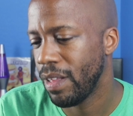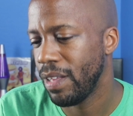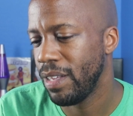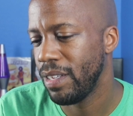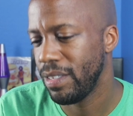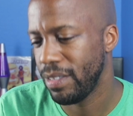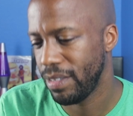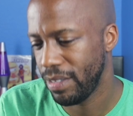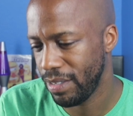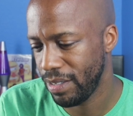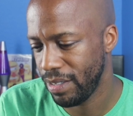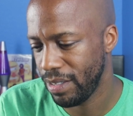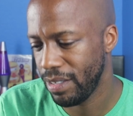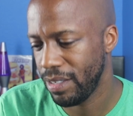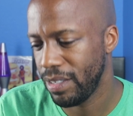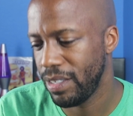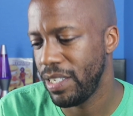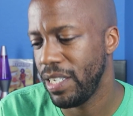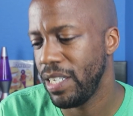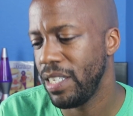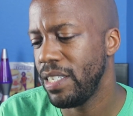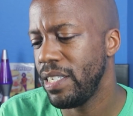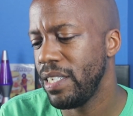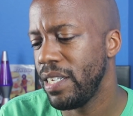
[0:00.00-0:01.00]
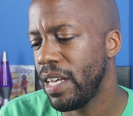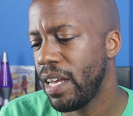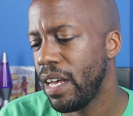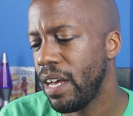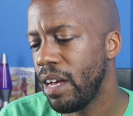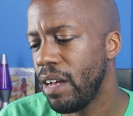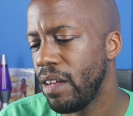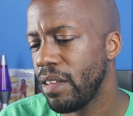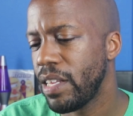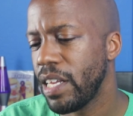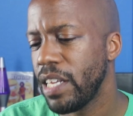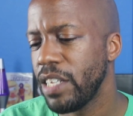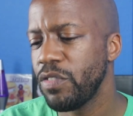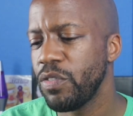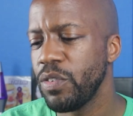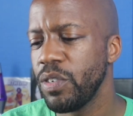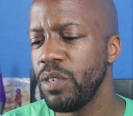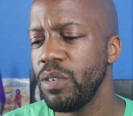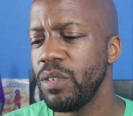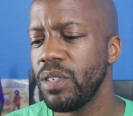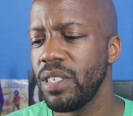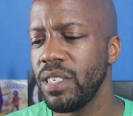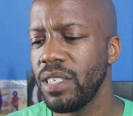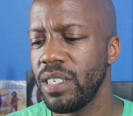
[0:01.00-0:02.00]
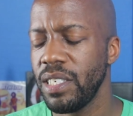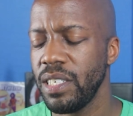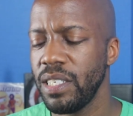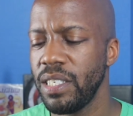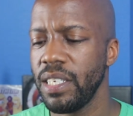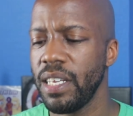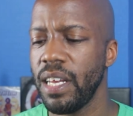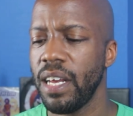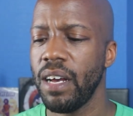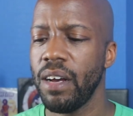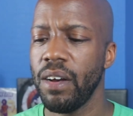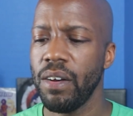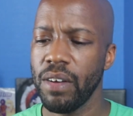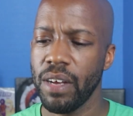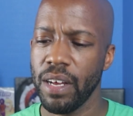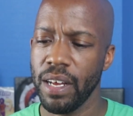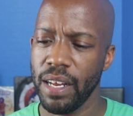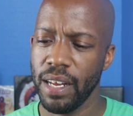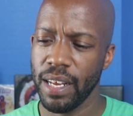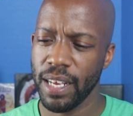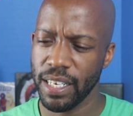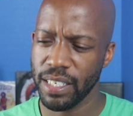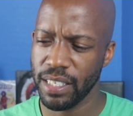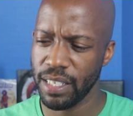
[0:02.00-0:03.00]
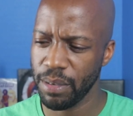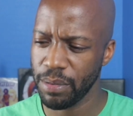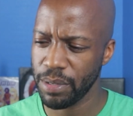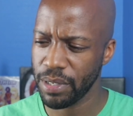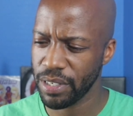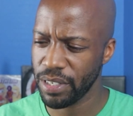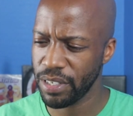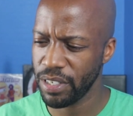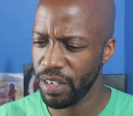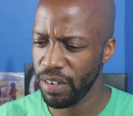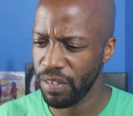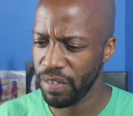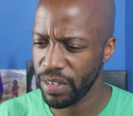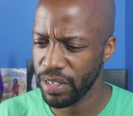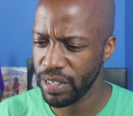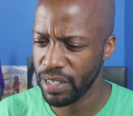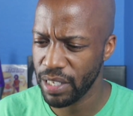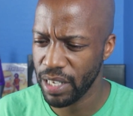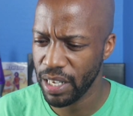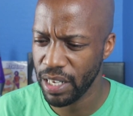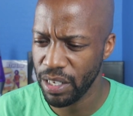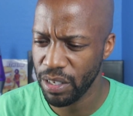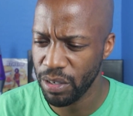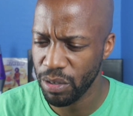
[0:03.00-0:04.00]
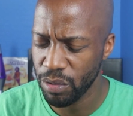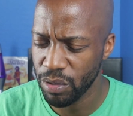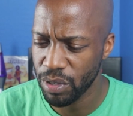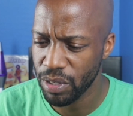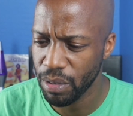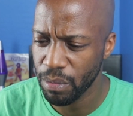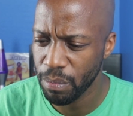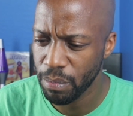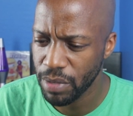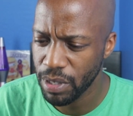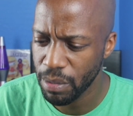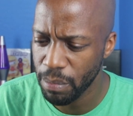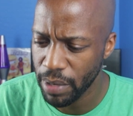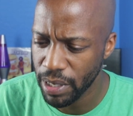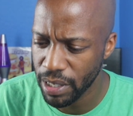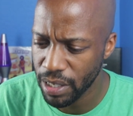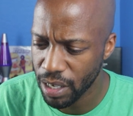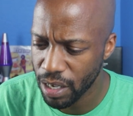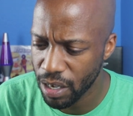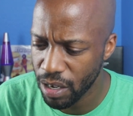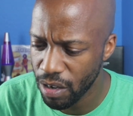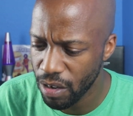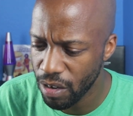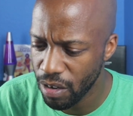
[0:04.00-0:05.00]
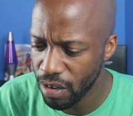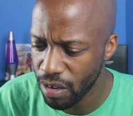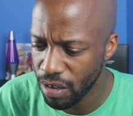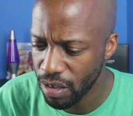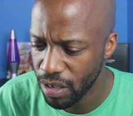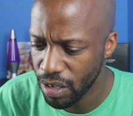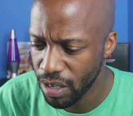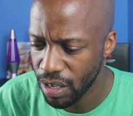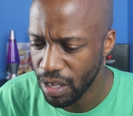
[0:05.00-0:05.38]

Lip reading: GTL, thanks for using GTL. Okay, I guess that was the service they used to make the call.